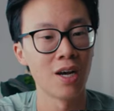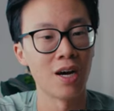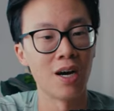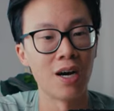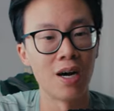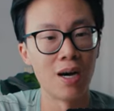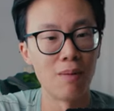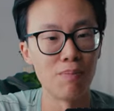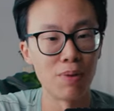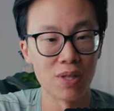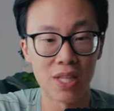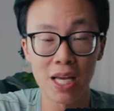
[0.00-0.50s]

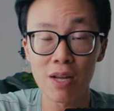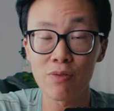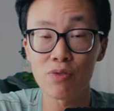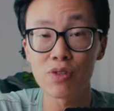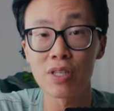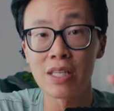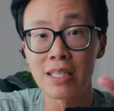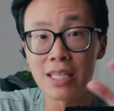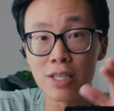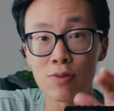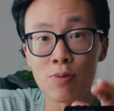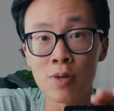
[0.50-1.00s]
But
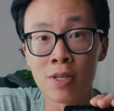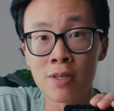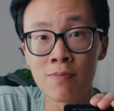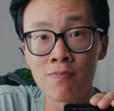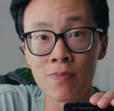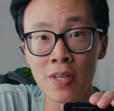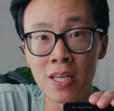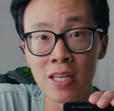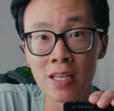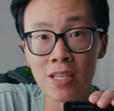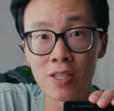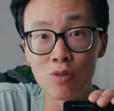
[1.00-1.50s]
thankfully, this
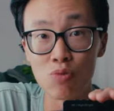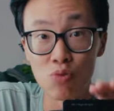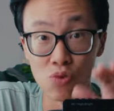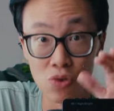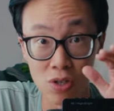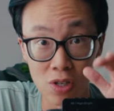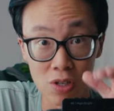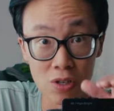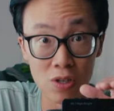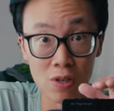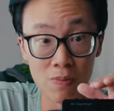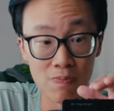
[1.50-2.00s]
one is
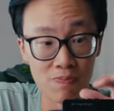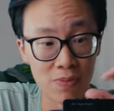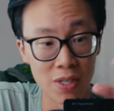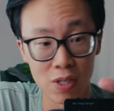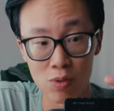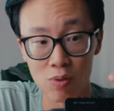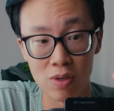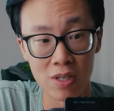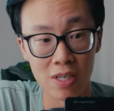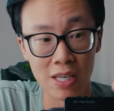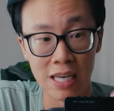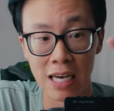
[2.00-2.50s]
really good.
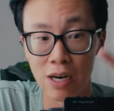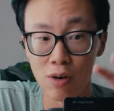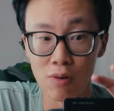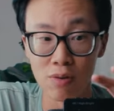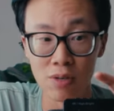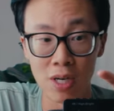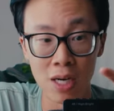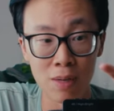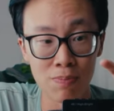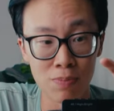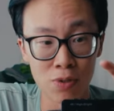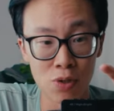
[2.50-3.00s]
This one
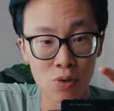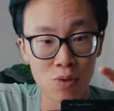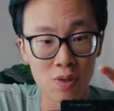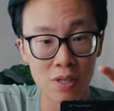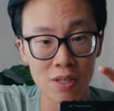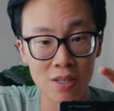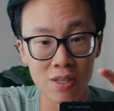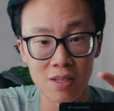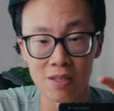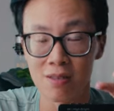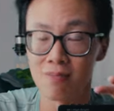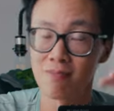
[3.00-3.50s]
held up to
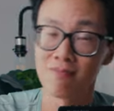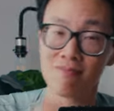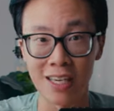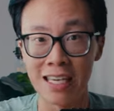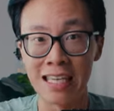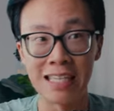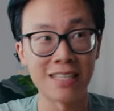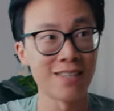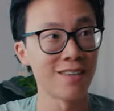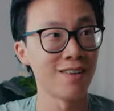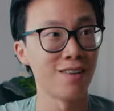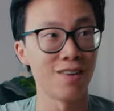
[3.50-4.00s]
the
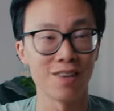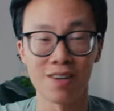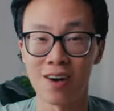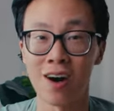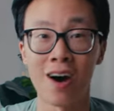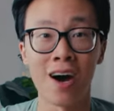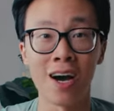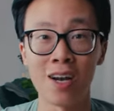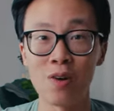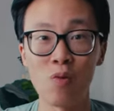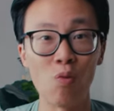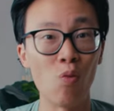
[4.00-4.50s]
heat,
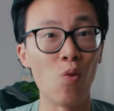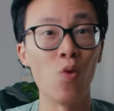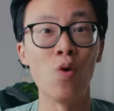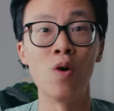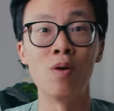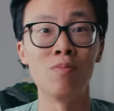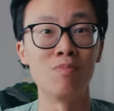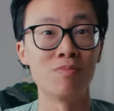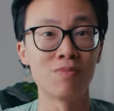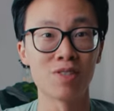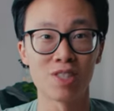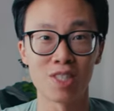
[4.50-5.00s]
hot,
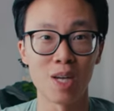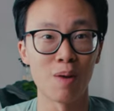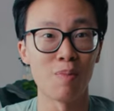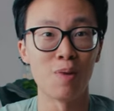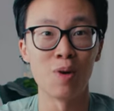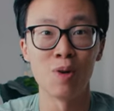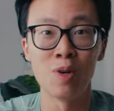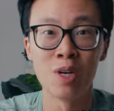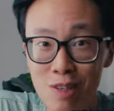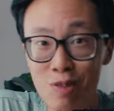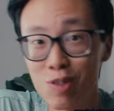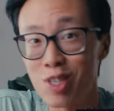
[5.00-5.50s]
warm
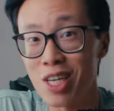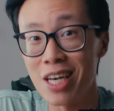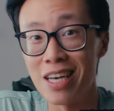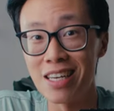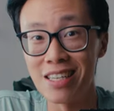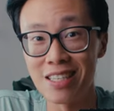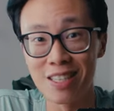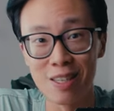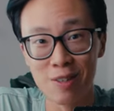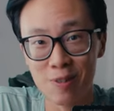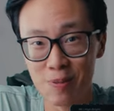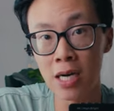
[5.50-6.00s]
summer use
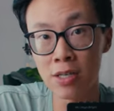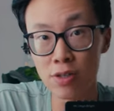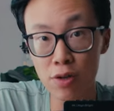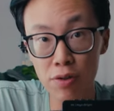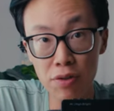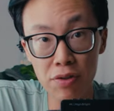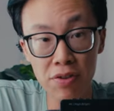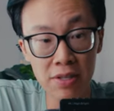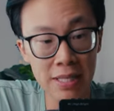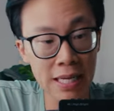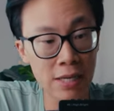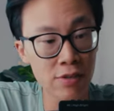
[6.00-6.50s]
case.
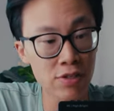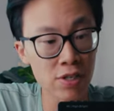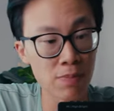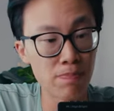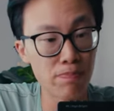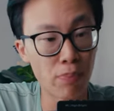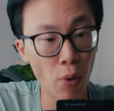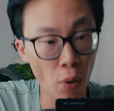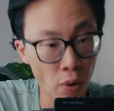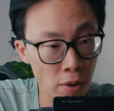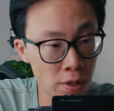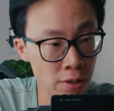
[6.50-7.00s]
Another thing that is
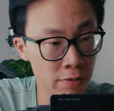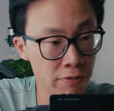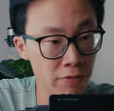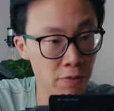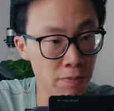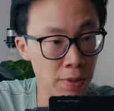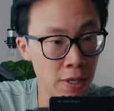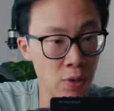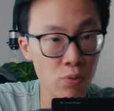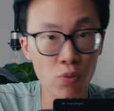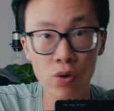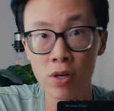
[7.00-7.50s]
important
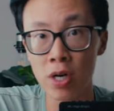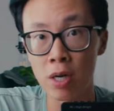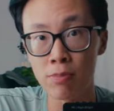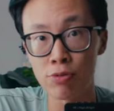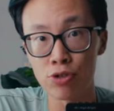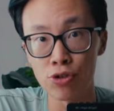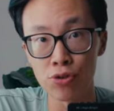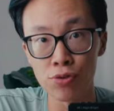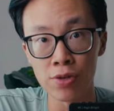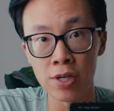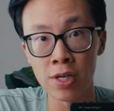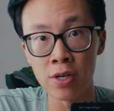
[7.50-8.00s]
for me when I'm
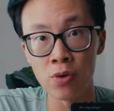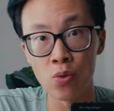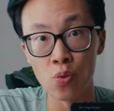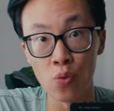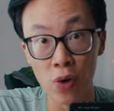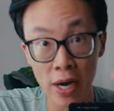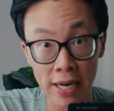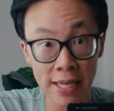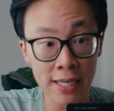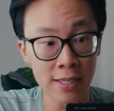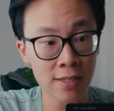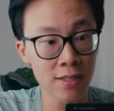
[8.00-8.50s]
shooting
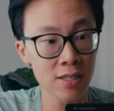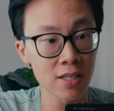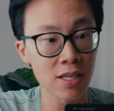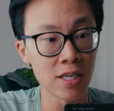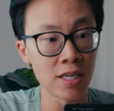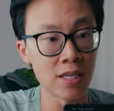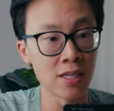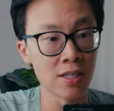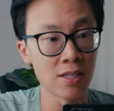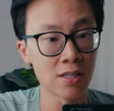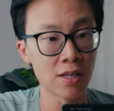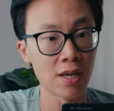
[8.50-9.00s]
weddings
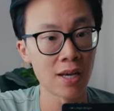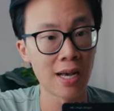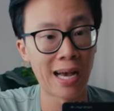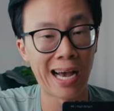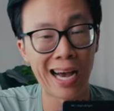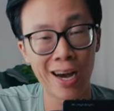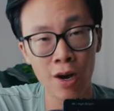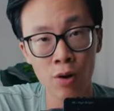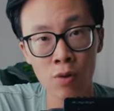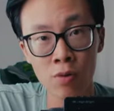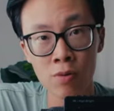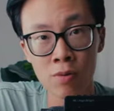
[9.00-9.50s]
is
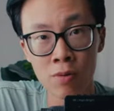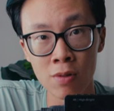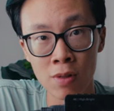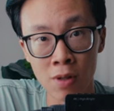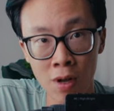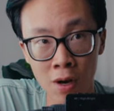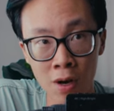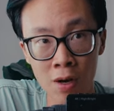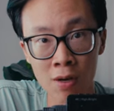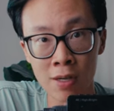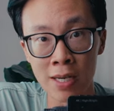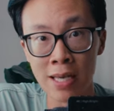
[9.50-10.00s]
how
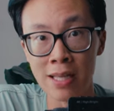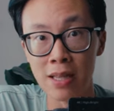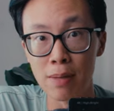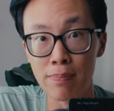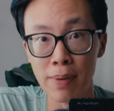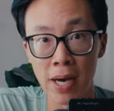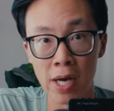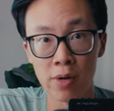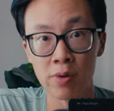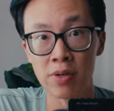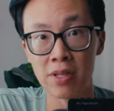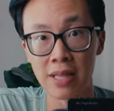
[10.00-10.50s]
long can the
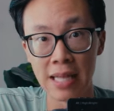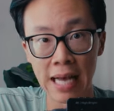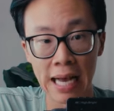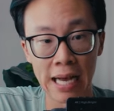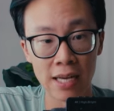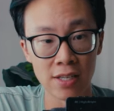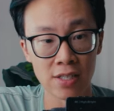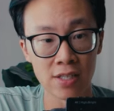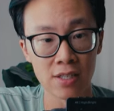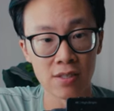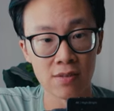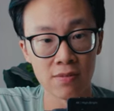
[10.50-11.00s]
battery
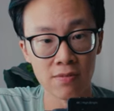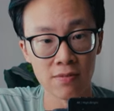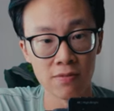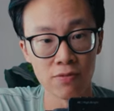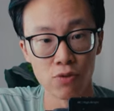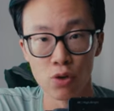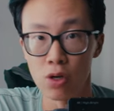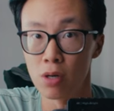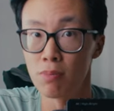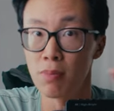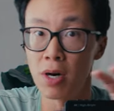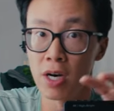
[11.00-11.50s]
last
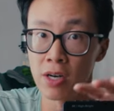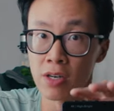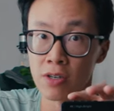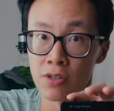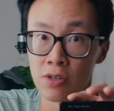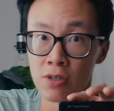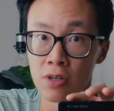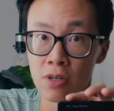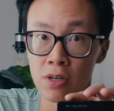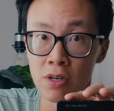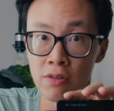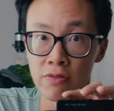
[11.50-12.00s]
for a
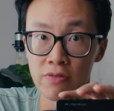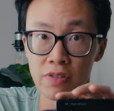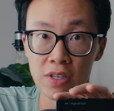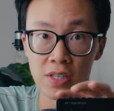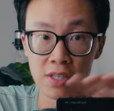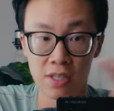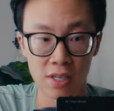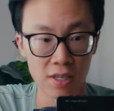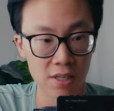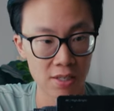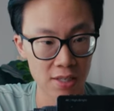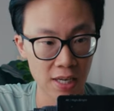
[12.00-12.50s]
monitor of
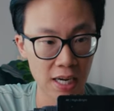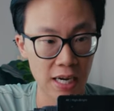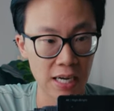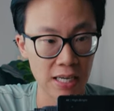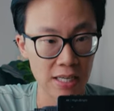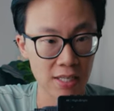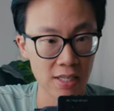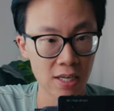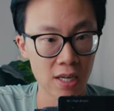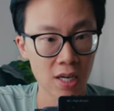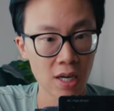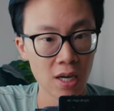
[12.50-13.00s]
this
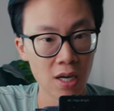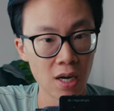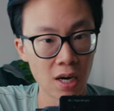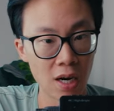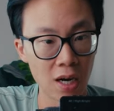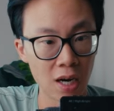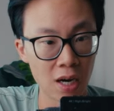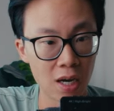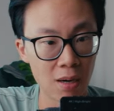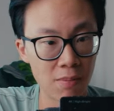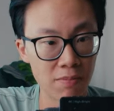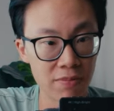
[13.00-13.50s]
size?
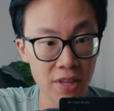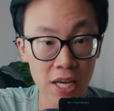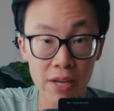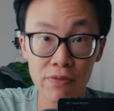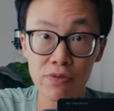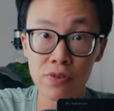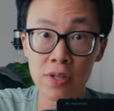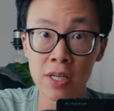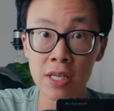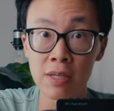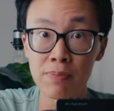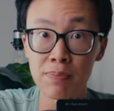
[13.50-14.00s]

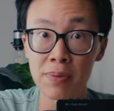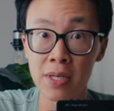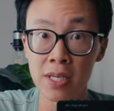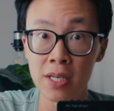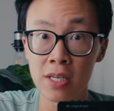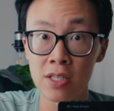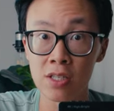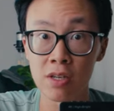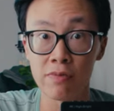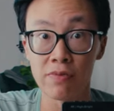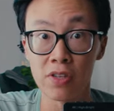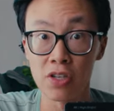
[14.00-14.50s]
Thankfully,
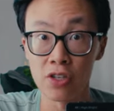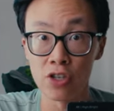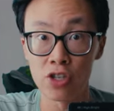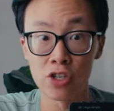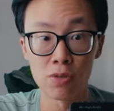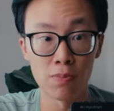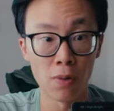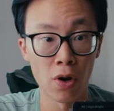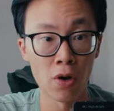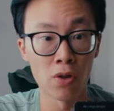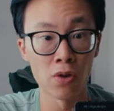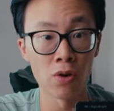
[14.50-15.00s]
because of the
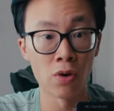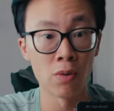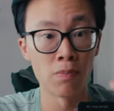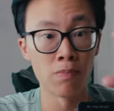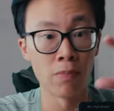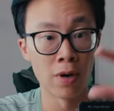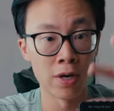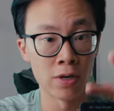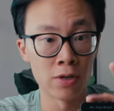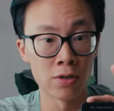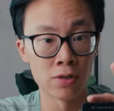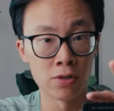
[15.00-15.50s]
smaller
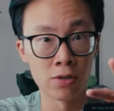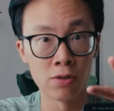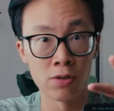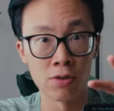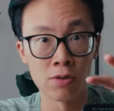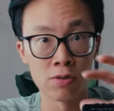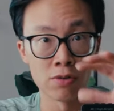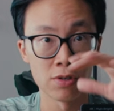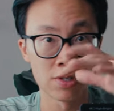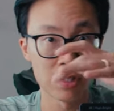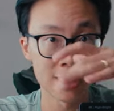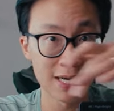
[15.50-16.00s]

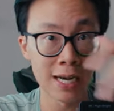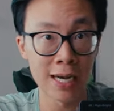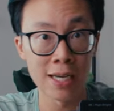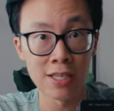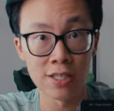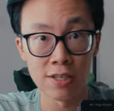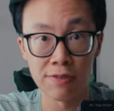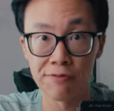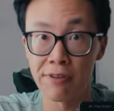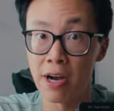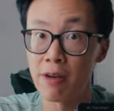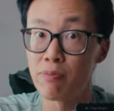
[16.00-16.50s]
monitor
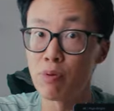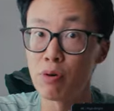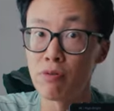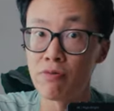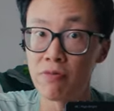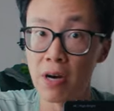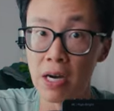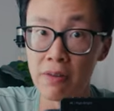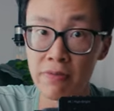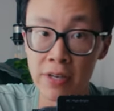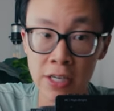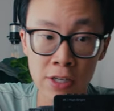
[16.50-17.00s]
size, a
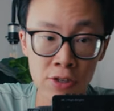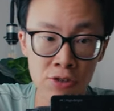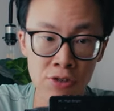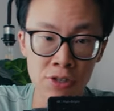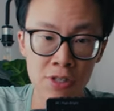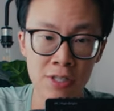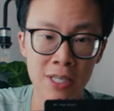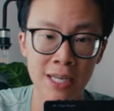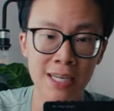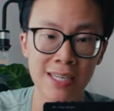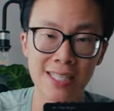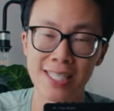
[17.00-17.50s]
5.5 inch
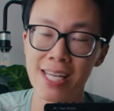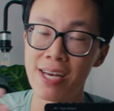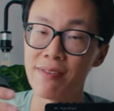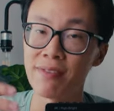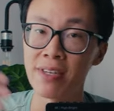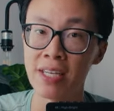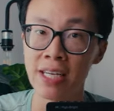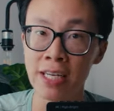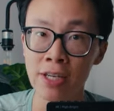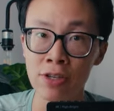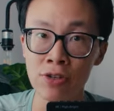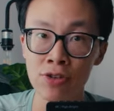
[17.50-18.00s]
is not a
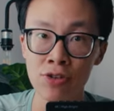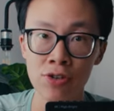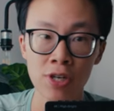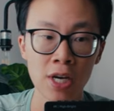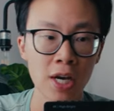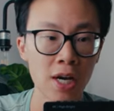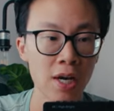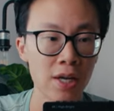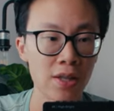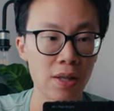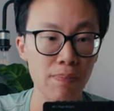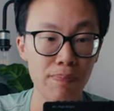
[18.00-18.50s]
7 inch,
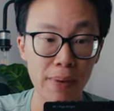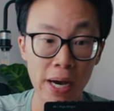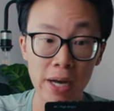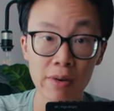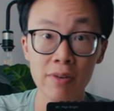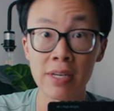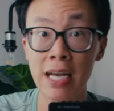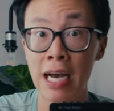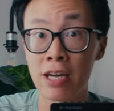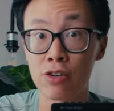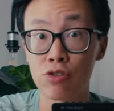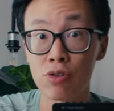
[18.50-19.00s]
the
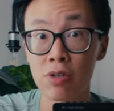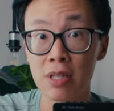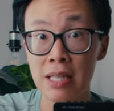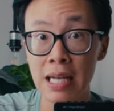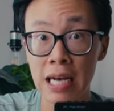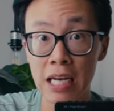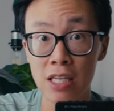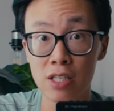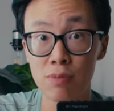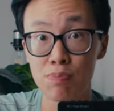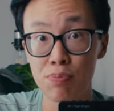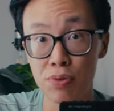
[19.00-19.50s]
battery actually
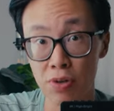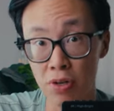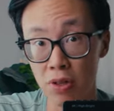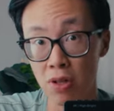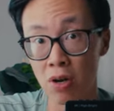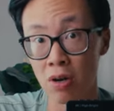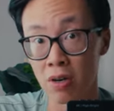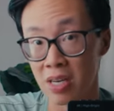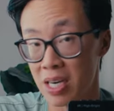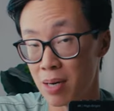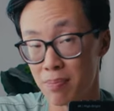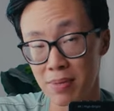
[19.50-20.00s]
lasts pretty
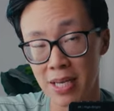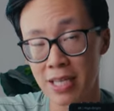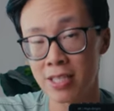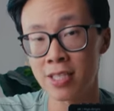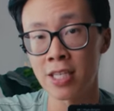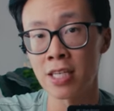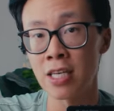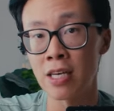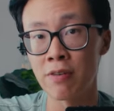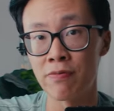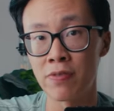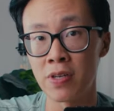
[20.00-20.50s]
long. And I'm
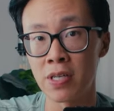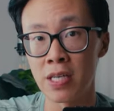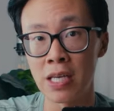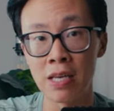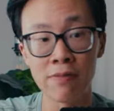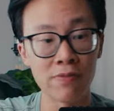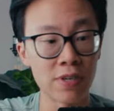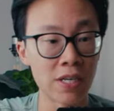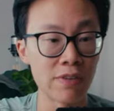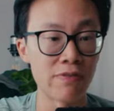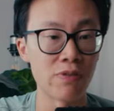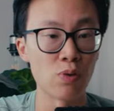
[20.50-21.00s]
guessing
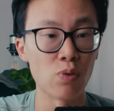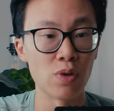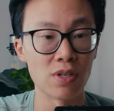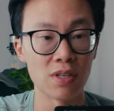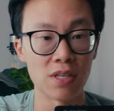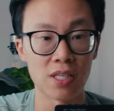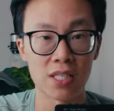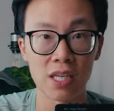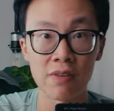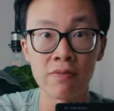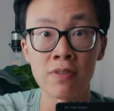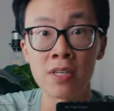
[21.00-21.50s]
even if it
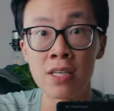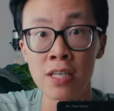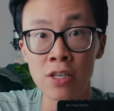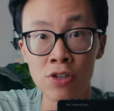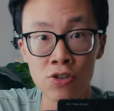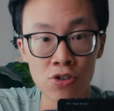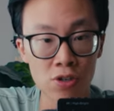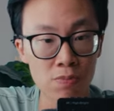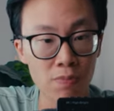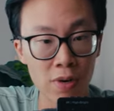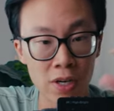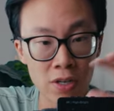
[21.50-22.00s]
was a 7
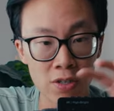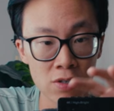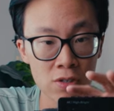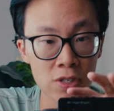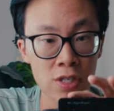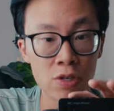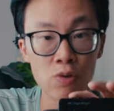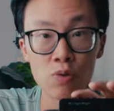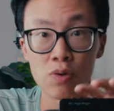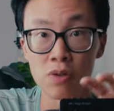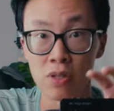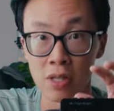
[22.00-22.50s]
inch monitor,
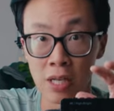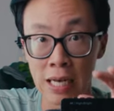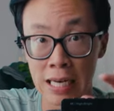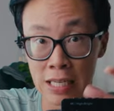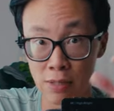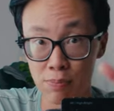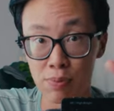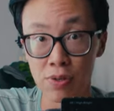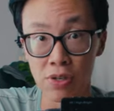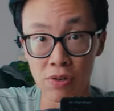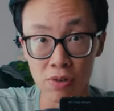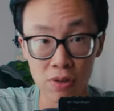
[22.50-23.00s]
it would
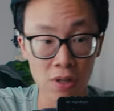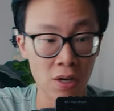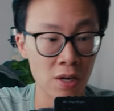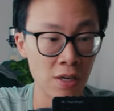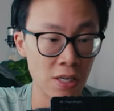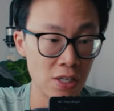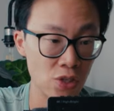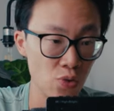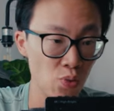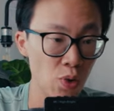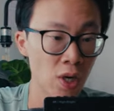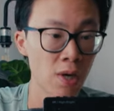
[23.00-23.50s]
last pretty
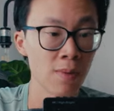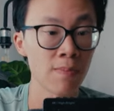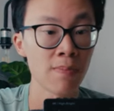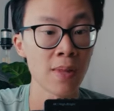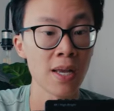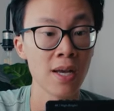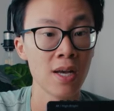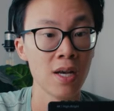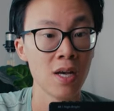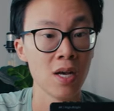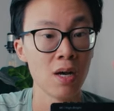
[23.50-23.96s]
long as well.